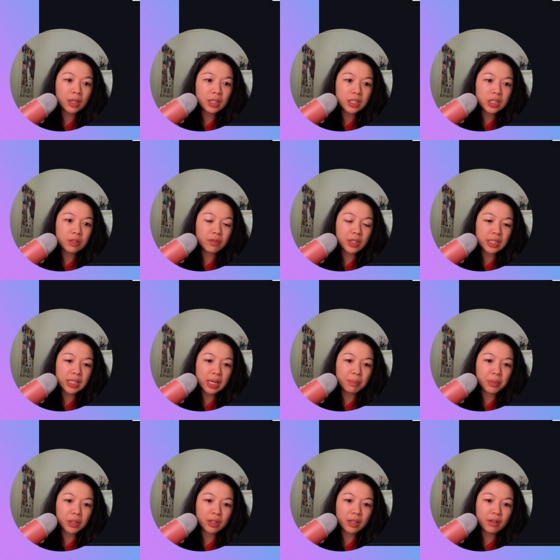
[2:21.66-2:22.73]
So for
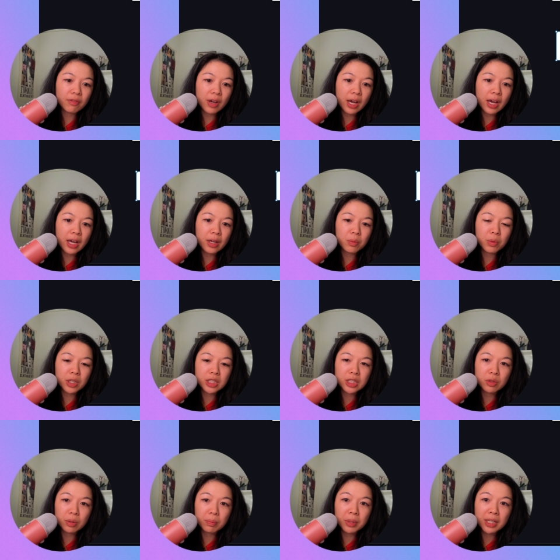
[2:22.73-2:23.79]
example, if I were to
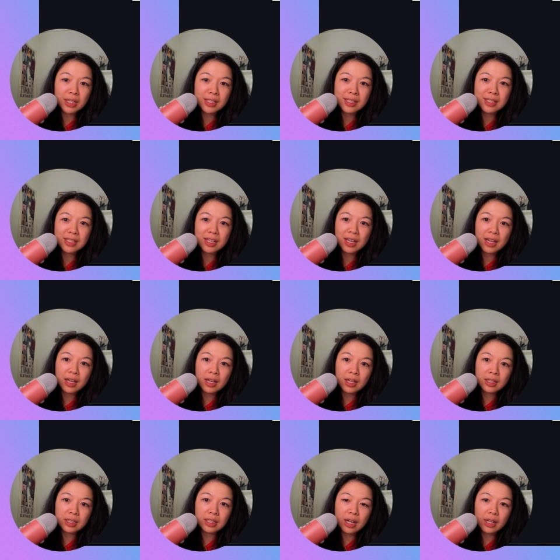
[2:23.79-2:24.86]
replace
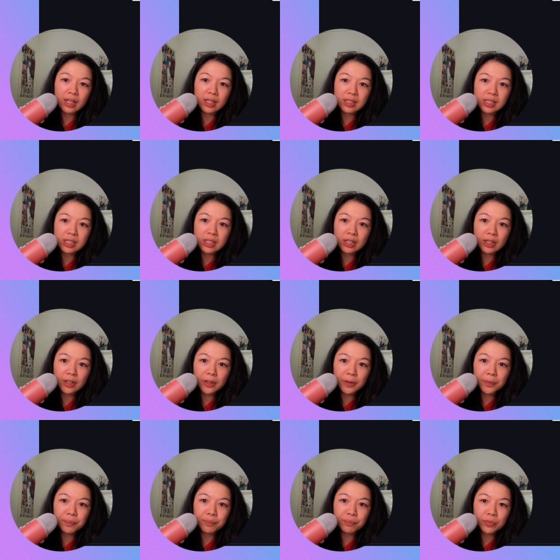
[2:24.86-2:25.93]
the icons
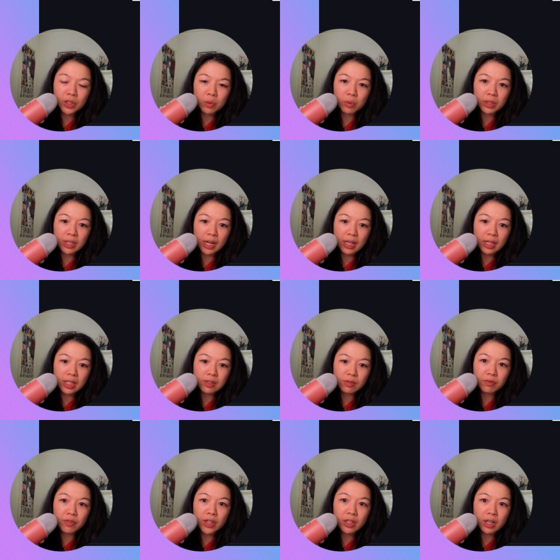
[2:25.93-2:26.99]
here with the icons
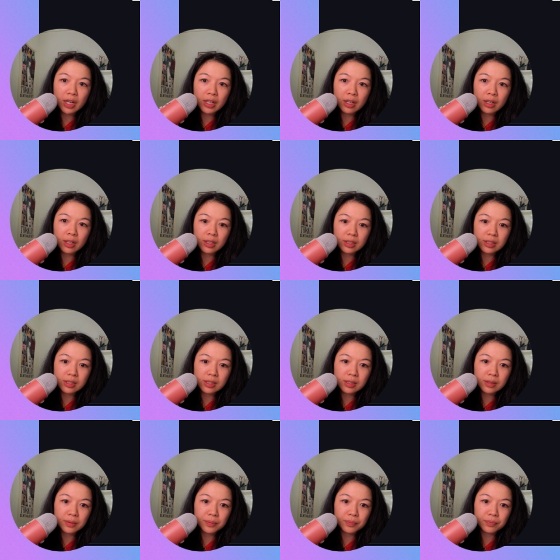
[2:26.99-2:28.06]
from Feather
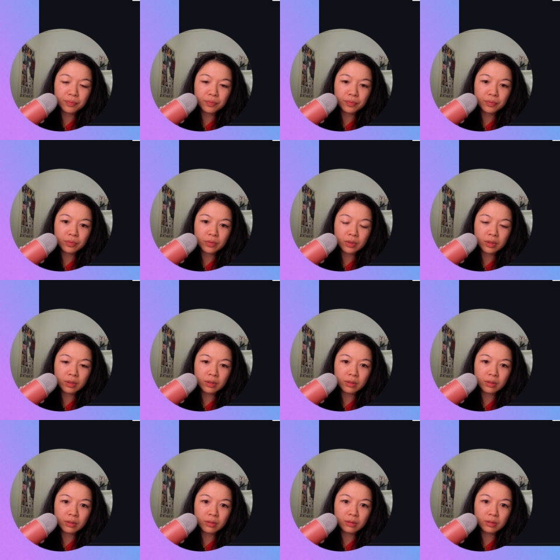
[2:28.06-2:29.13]
Icons,
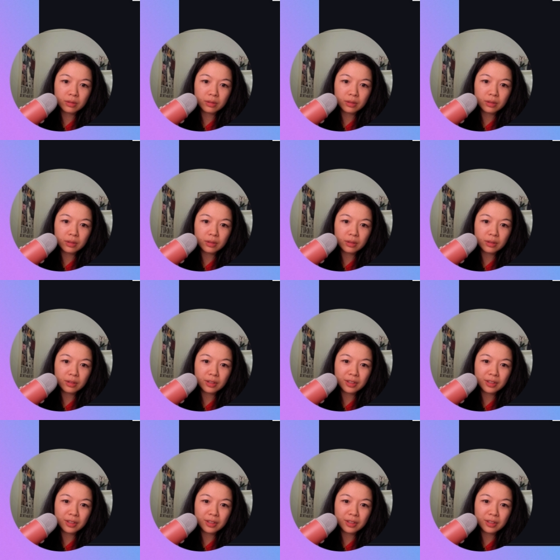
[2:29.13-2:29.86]
I